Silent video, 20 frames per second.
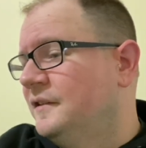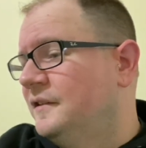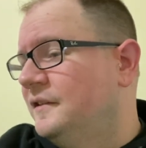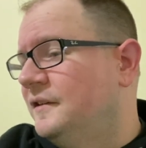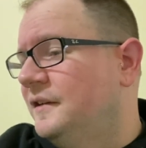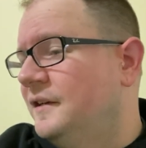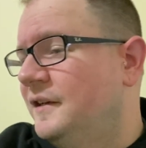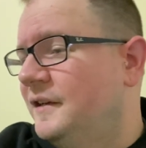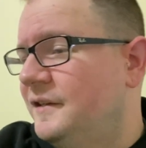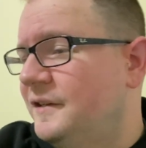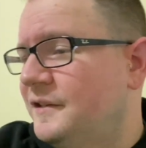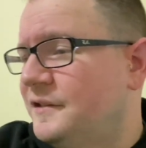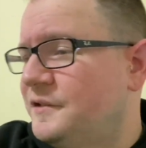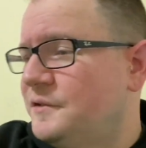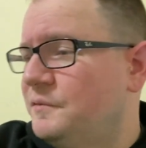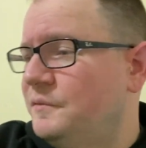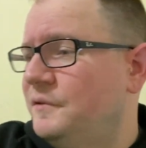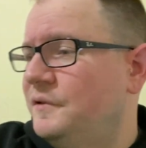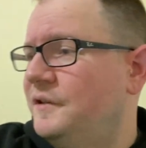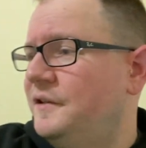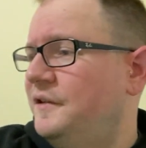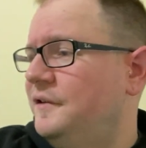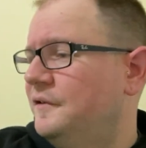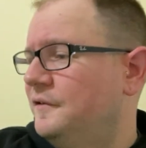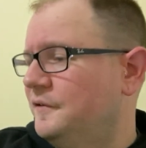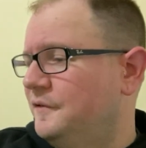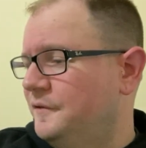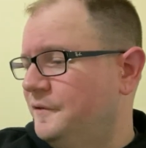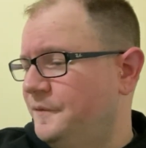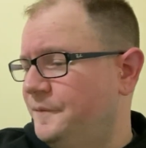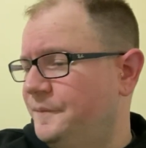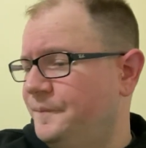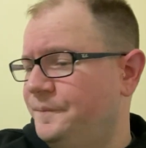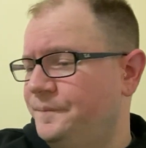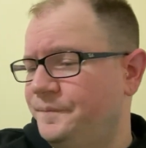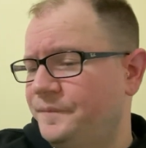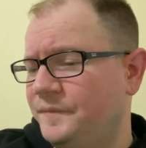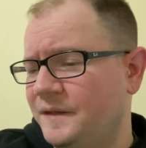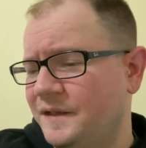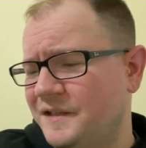Uh, next one here
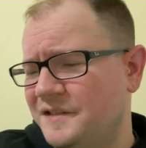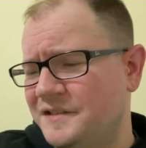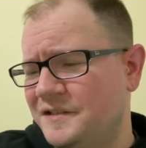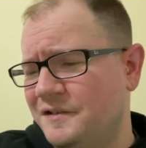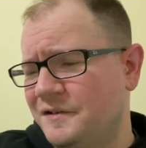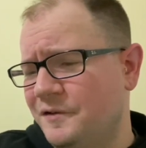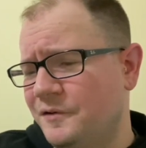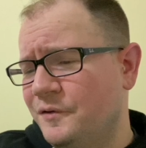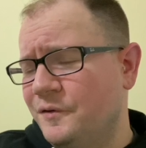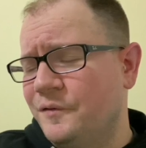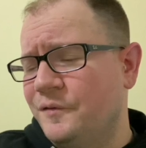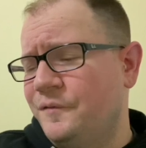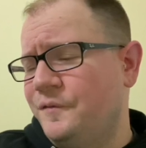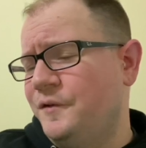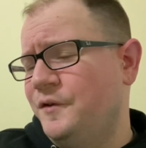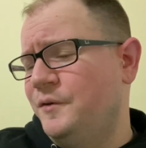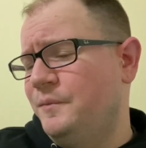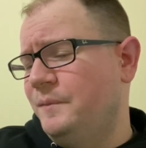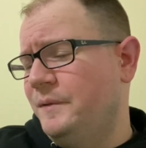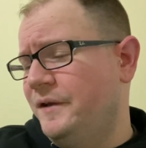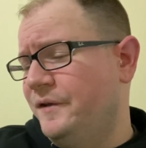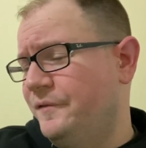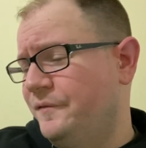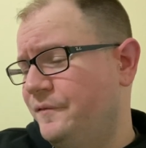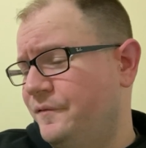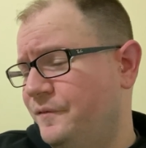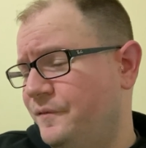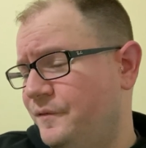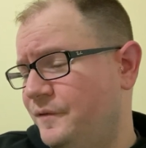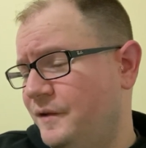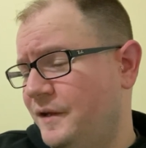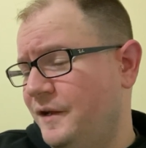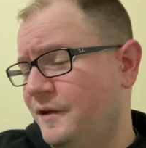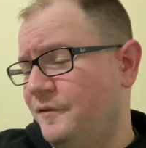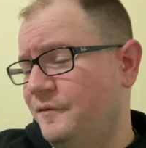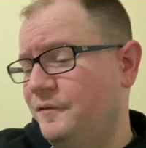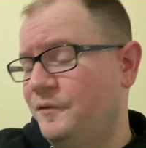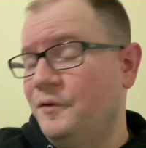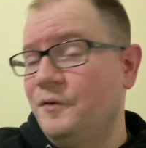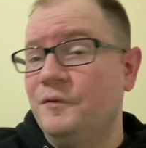is another film I've I
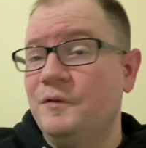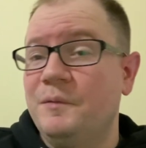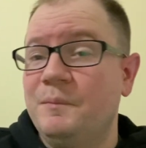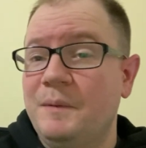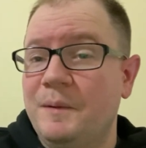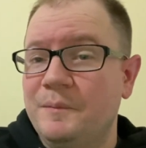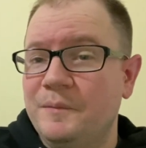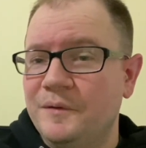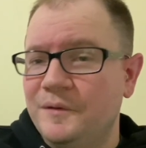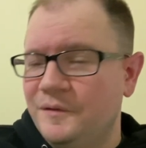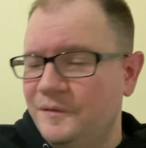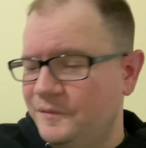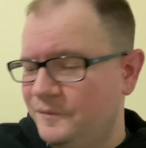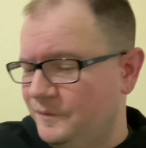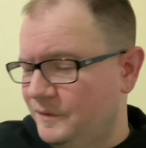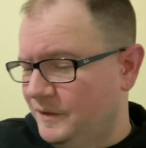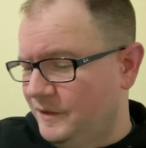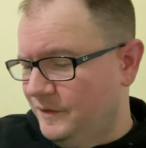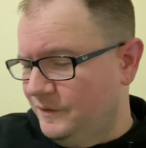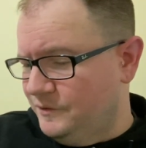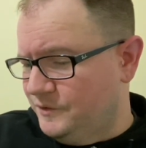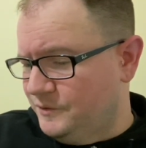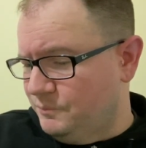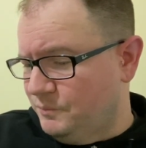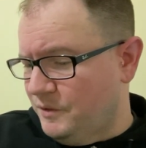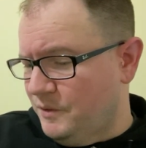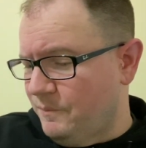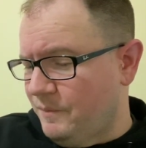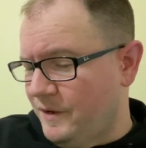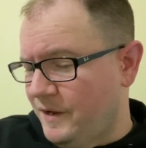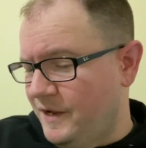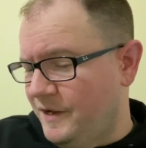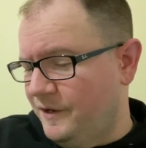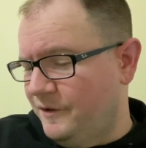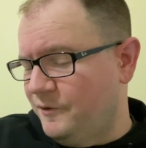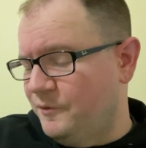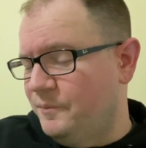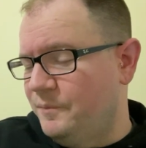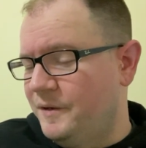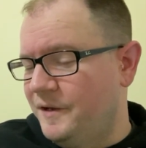don't remember. Uh, it's put out by
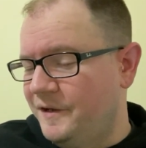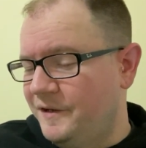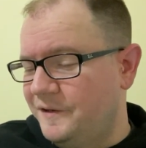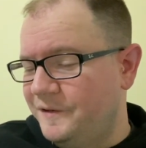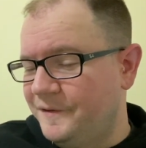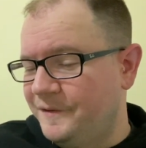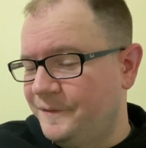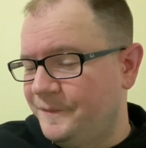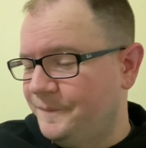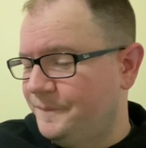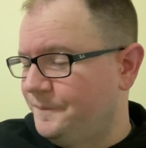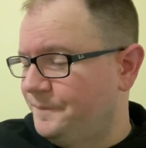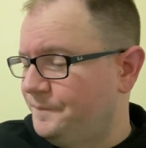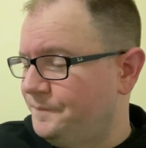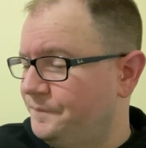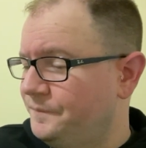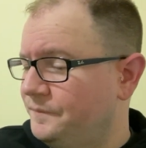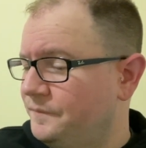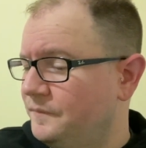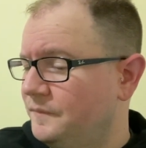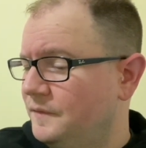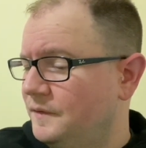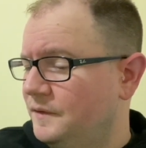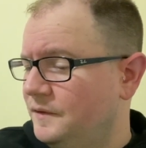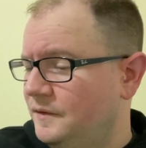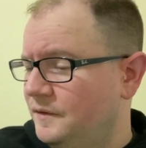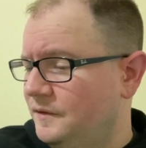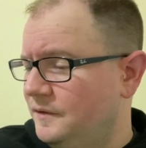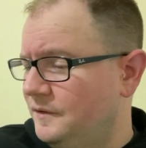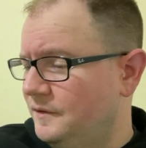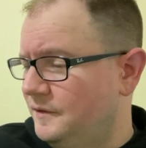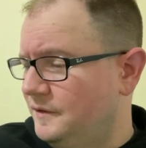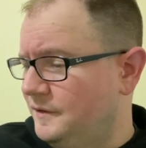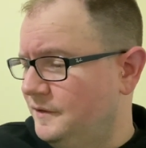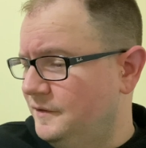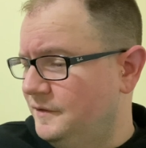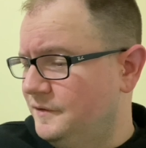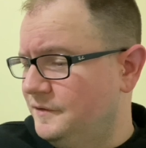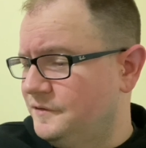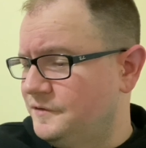Anchor Bay.
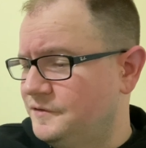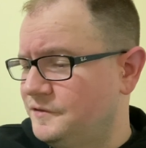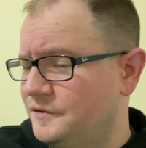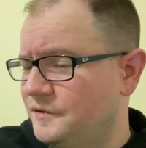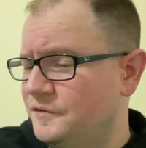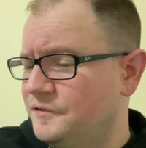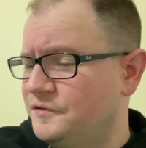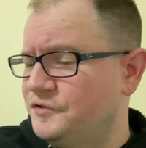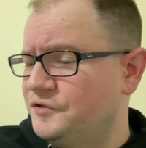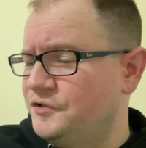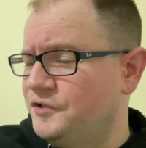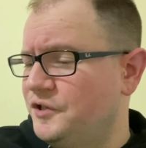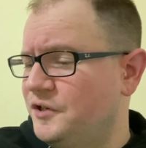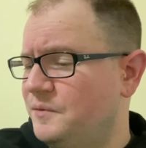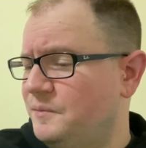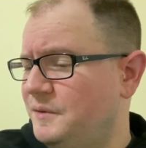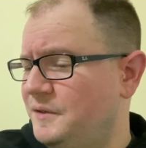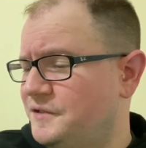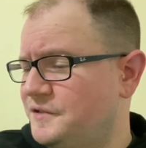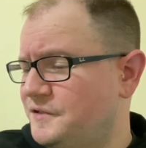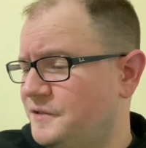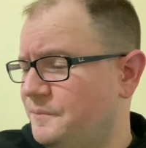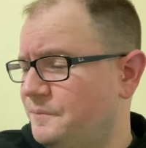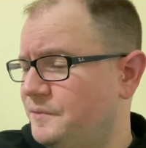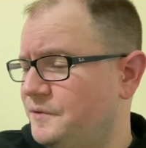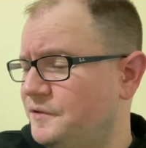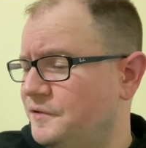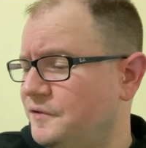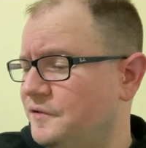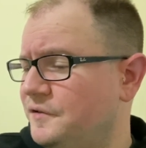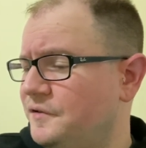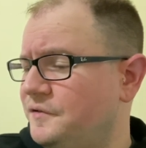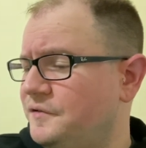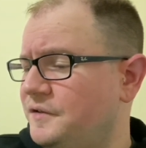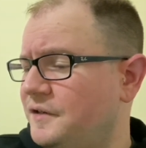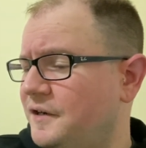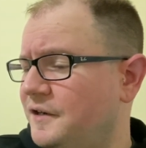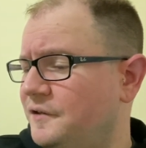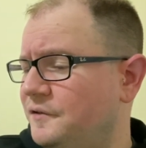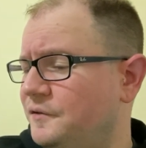Uh, stars Jeremy Sumpter,
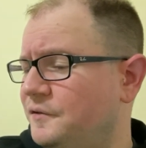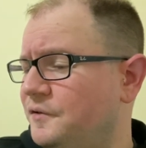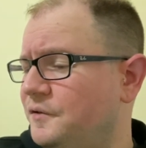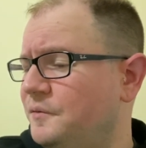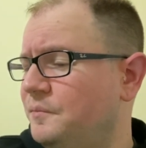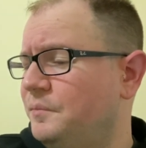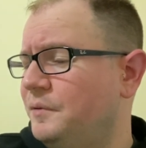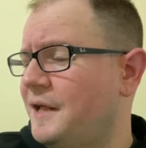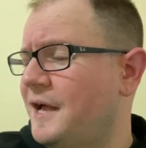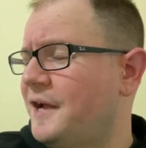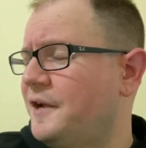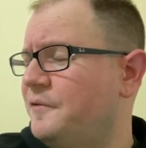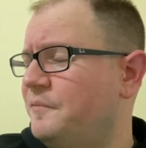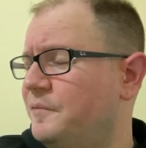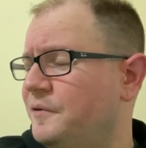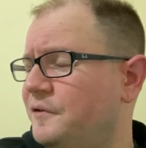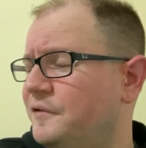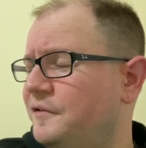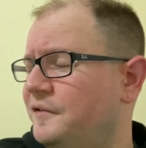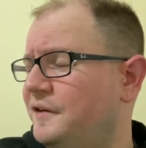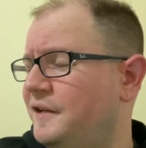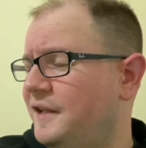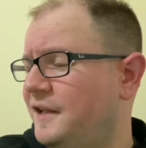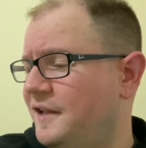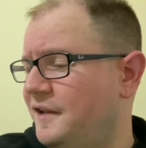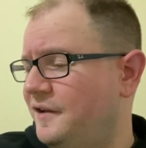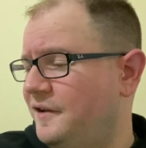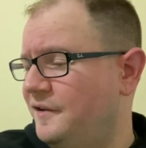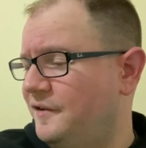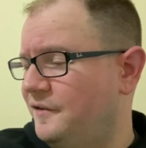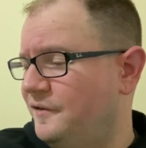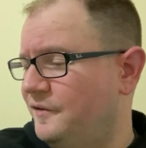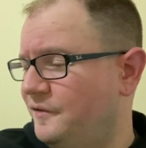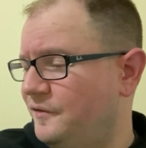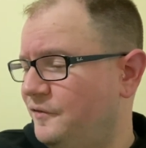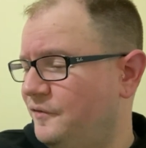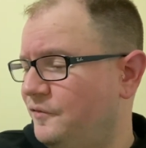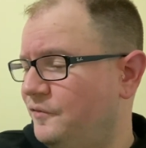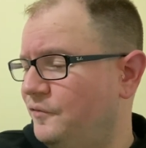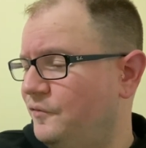Tyler Blackburn, and
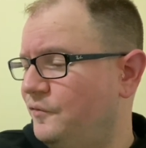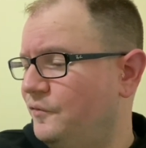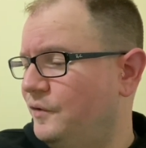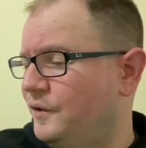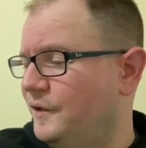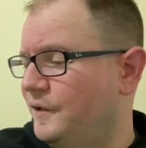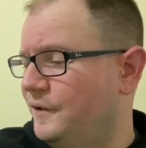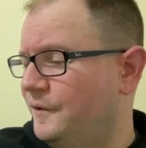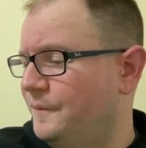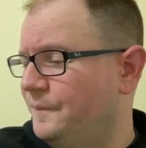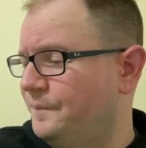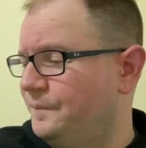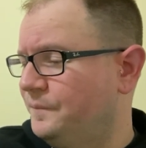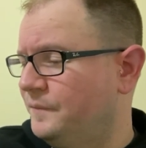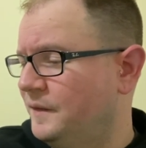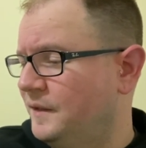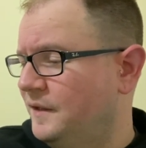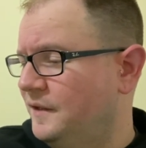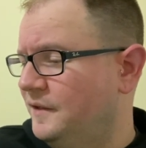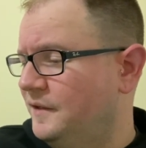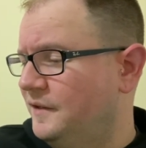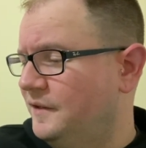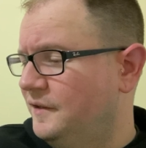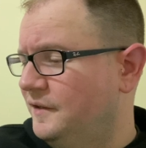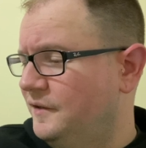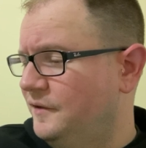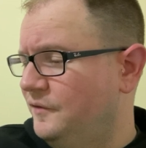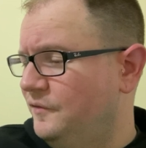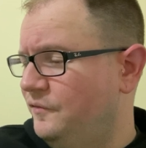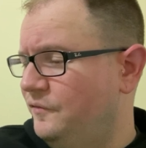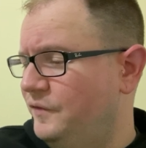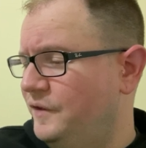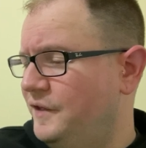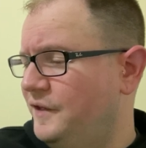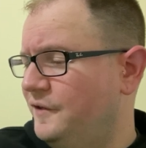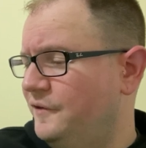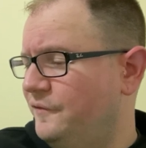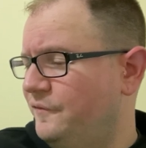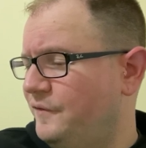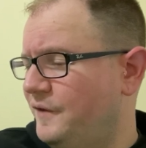um,
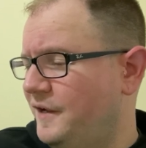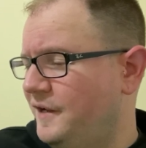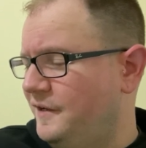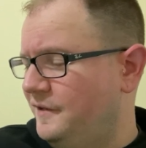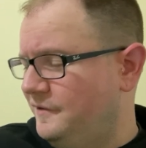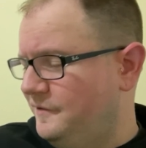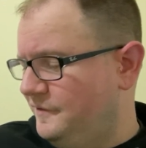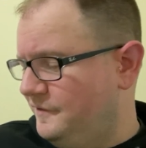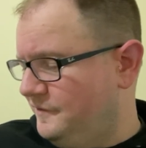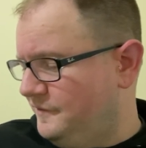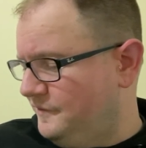Via Fane.